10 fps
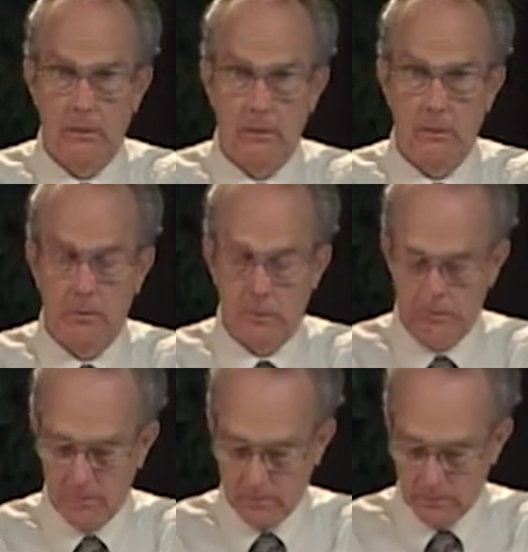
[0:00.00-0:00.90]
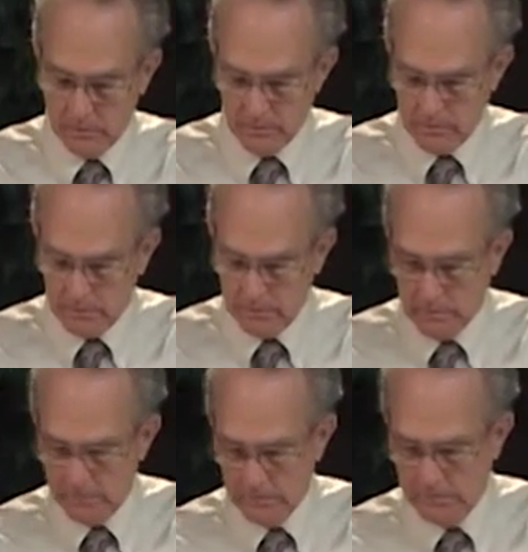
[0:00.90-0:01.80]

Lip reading: (no one is talking)